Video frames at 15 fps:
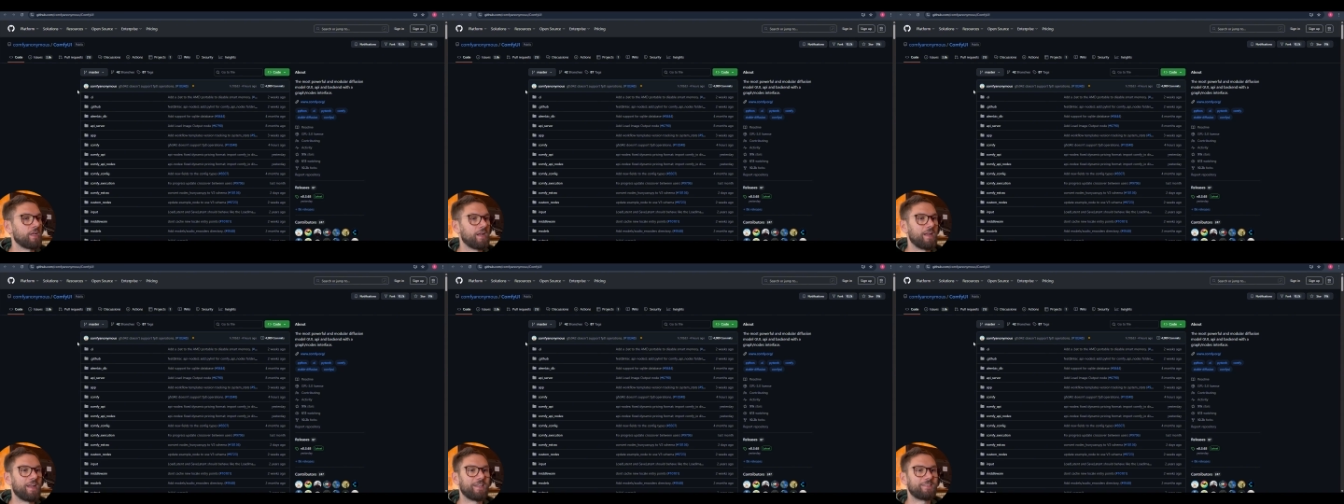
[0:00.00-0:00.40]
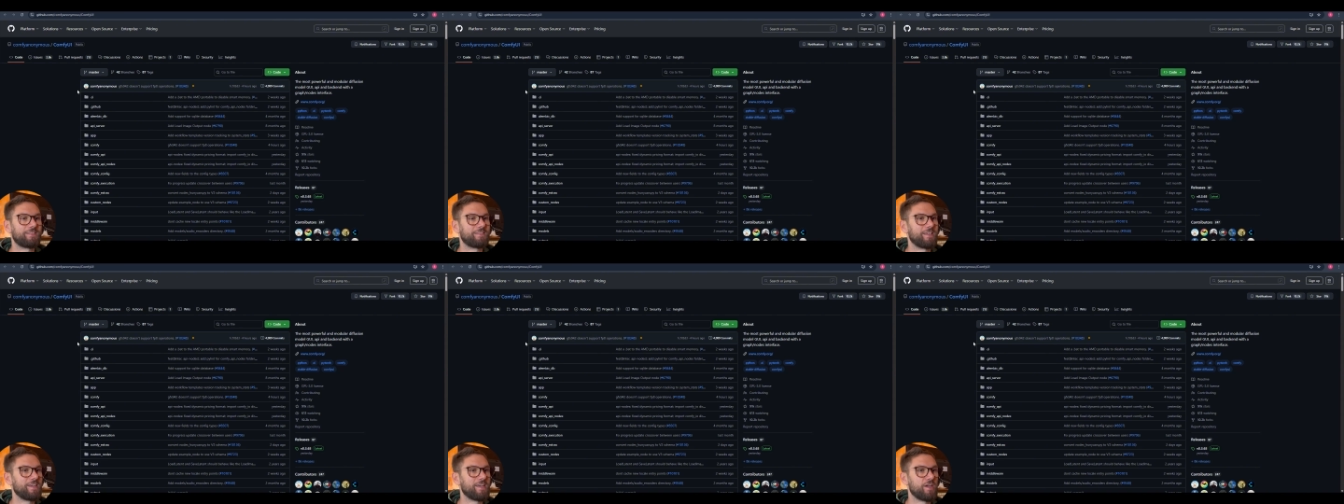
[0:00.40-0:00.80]
let's
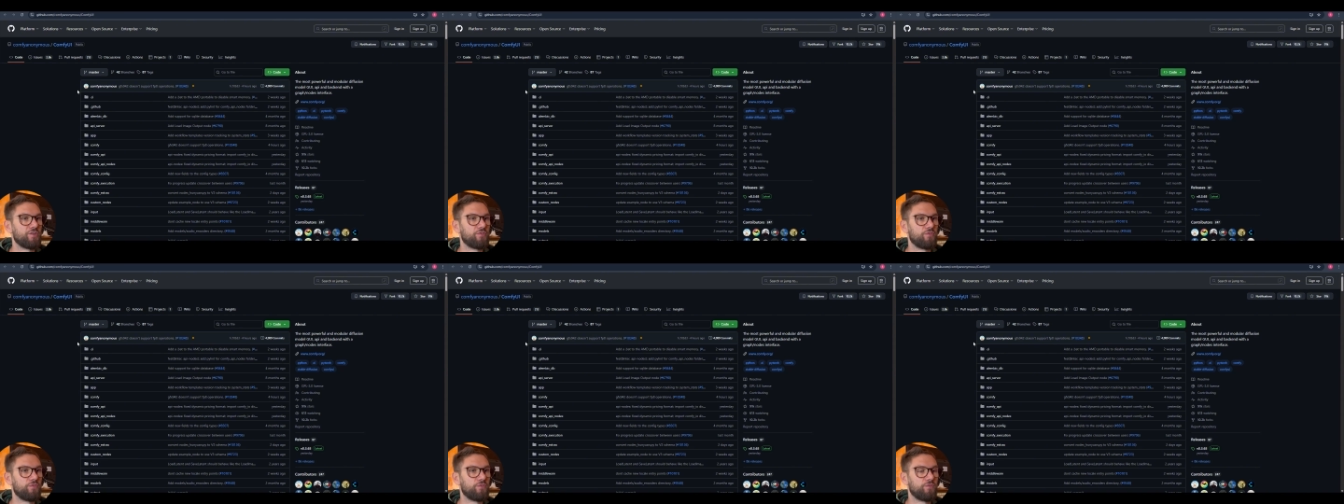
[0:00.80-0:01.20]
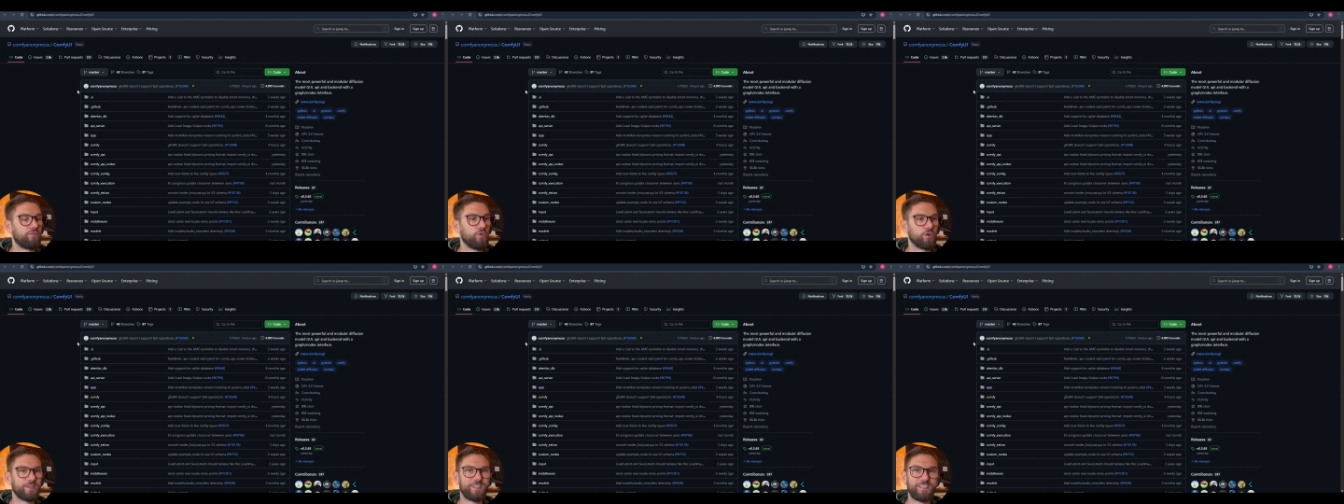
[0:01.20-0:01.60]
say a
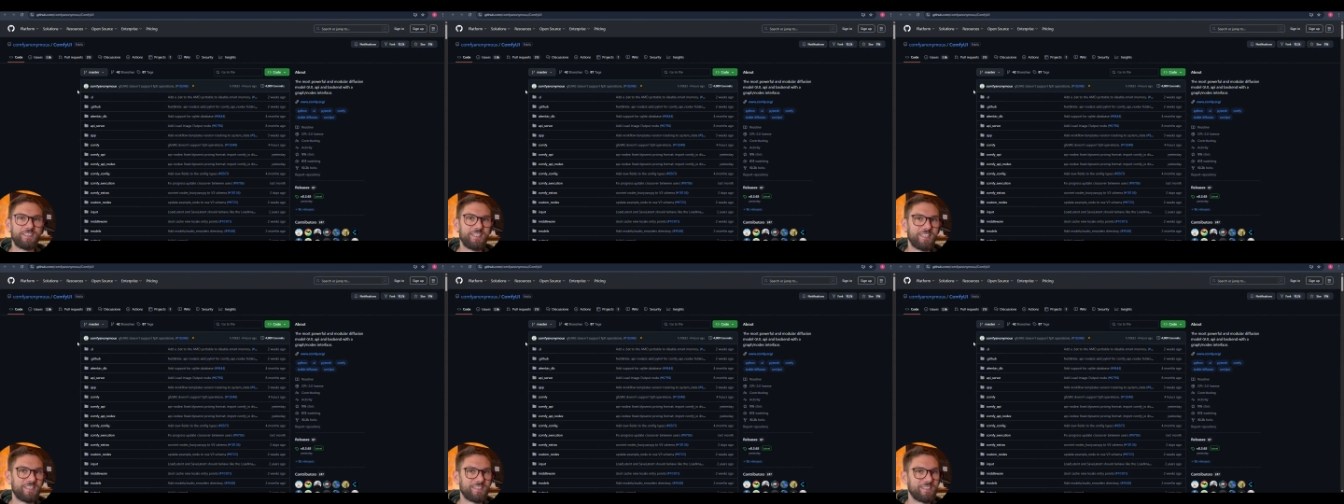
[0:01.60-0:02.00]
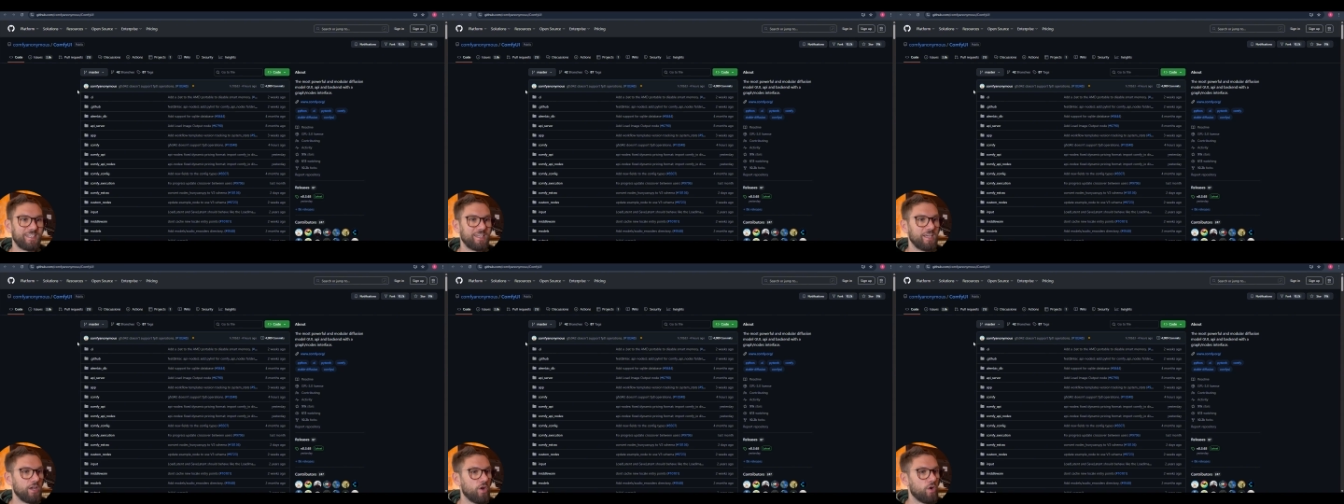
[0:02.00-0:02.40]

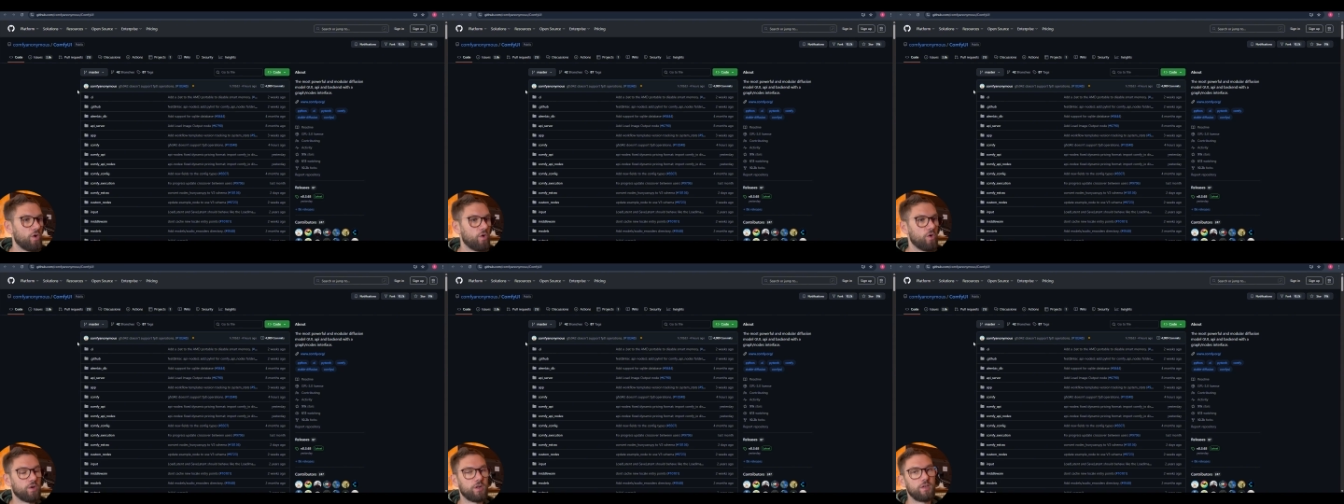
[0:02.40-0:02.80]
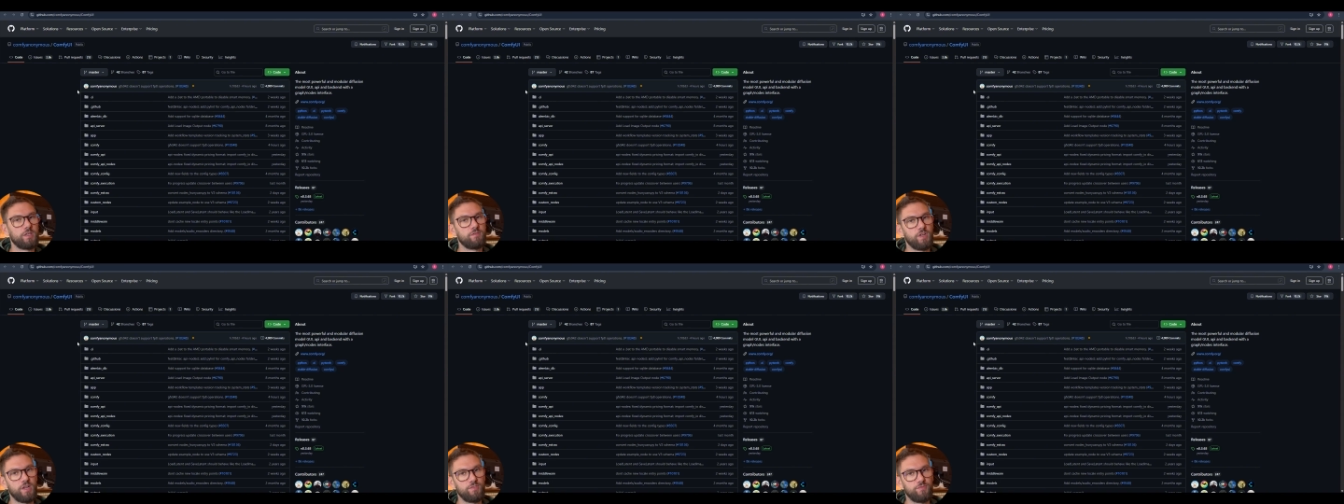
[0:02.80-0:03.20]
4060 or
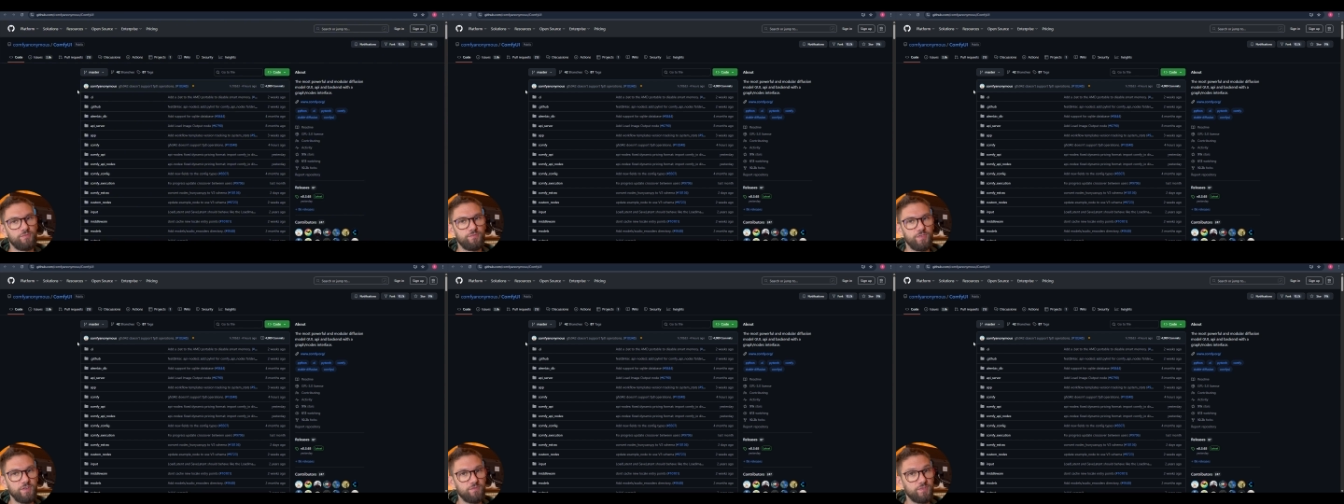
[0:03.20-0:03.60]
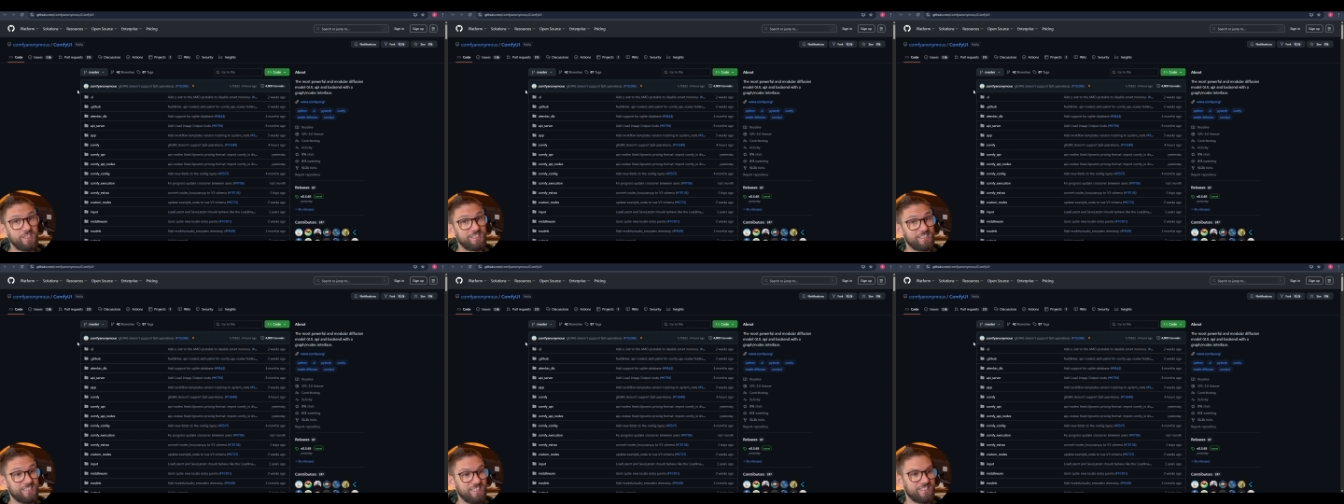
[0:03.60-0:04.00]
even a
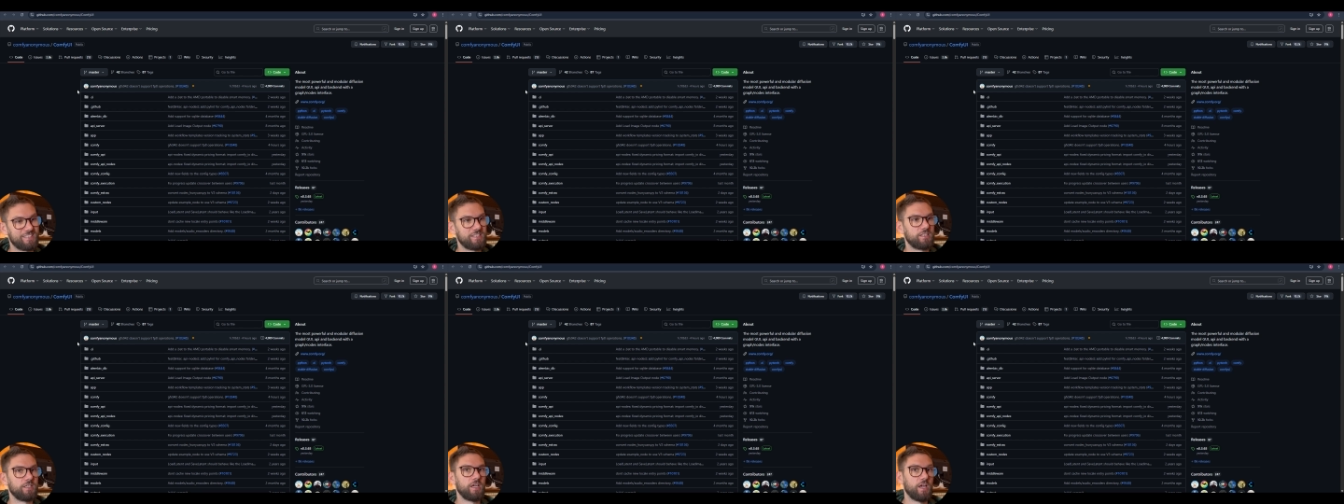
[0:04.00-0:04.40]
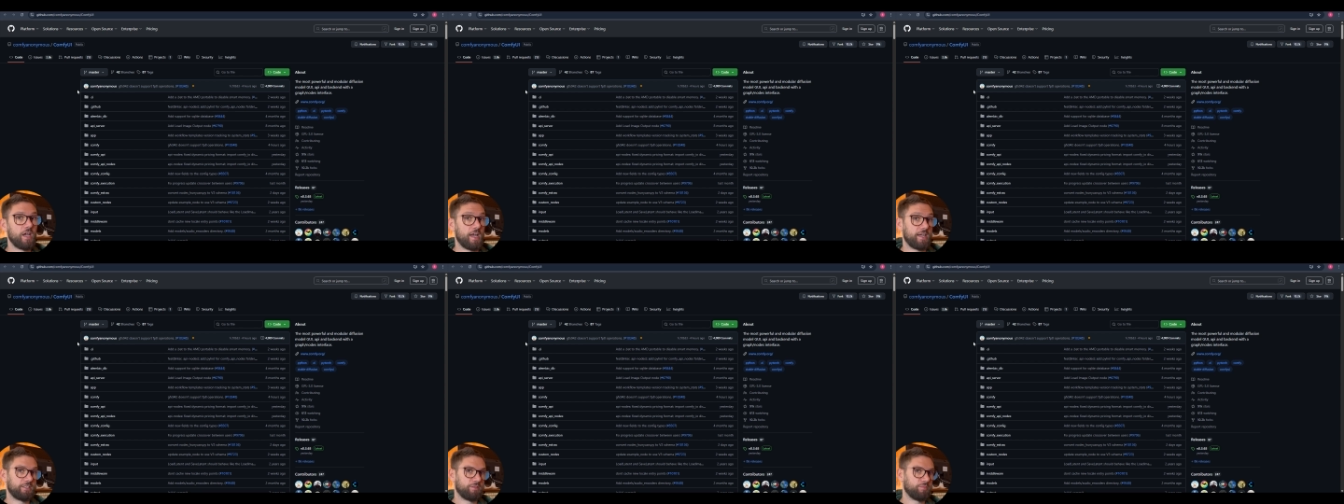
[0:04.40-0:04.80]
5060
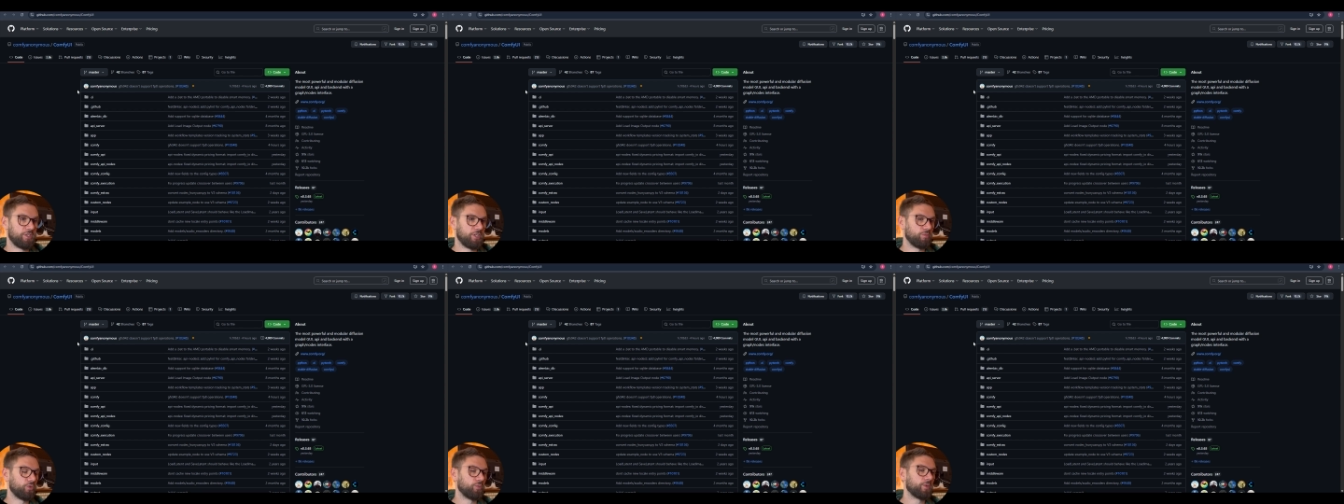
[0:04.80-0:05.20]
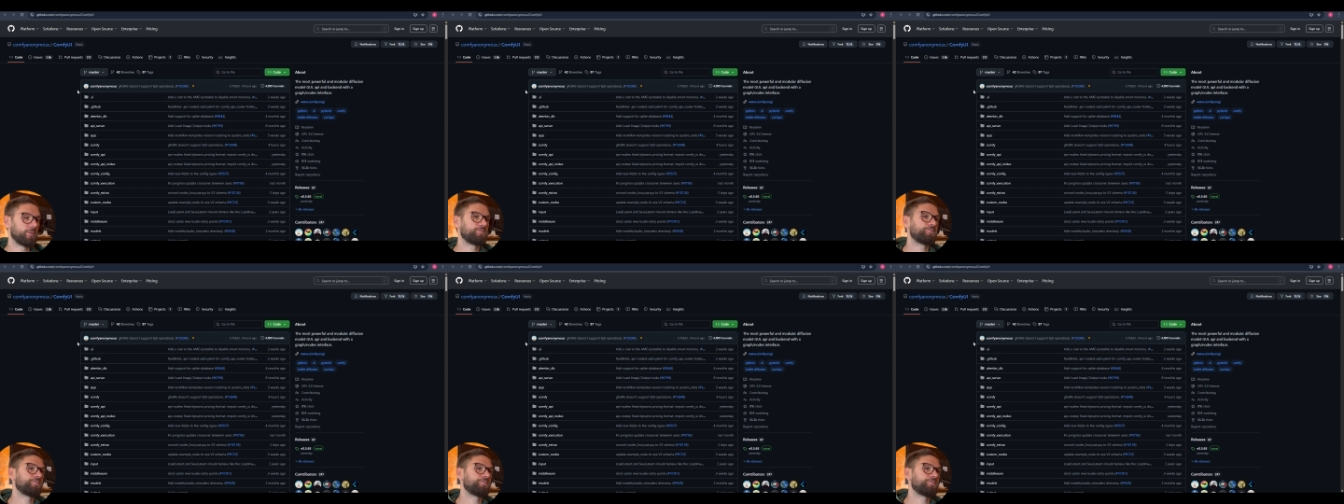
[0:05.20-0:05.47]
as a minimum.